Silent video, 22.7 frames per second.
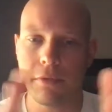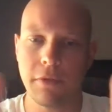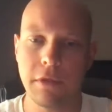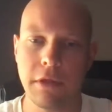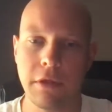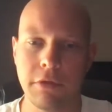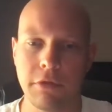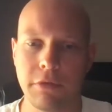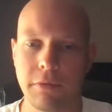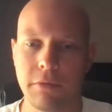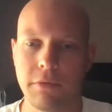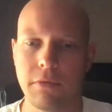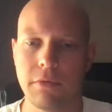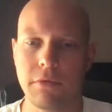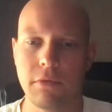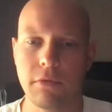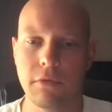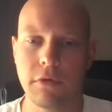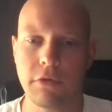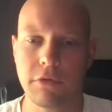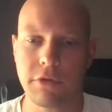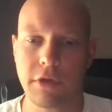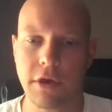is
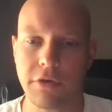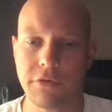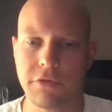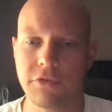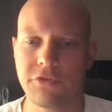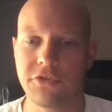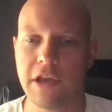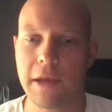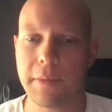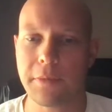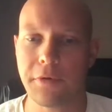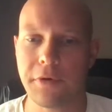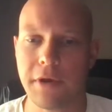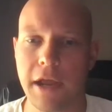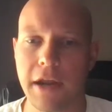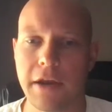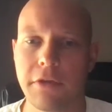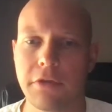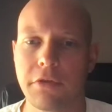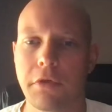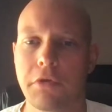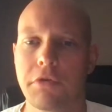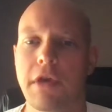discussed in Chapter 9
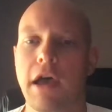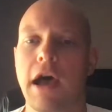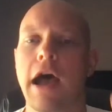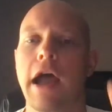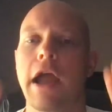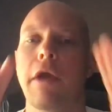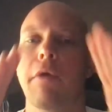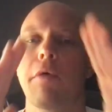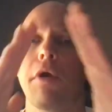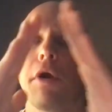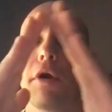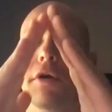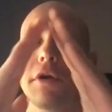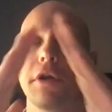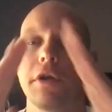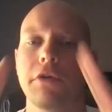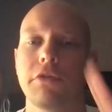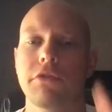as this hierarchy.